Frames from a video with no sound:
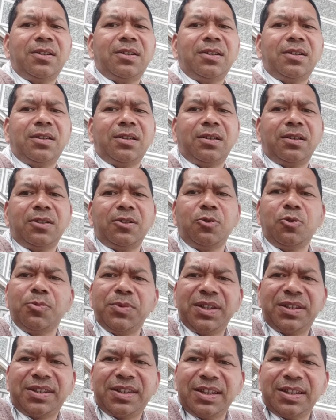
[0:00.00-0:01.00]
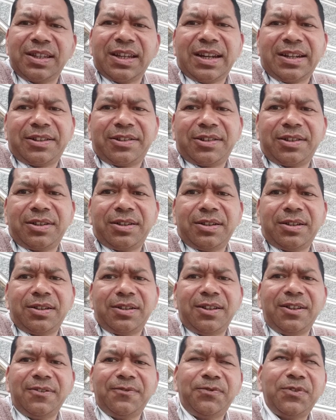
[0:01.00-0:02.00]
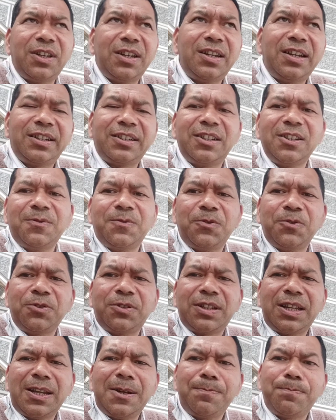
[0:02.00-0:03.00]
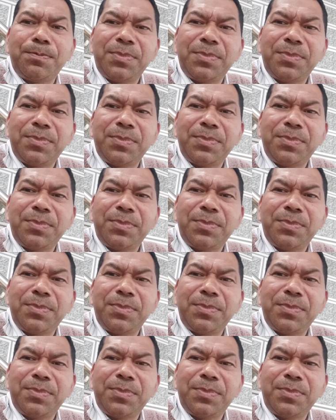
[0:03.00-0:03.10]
you may say that if the electric force line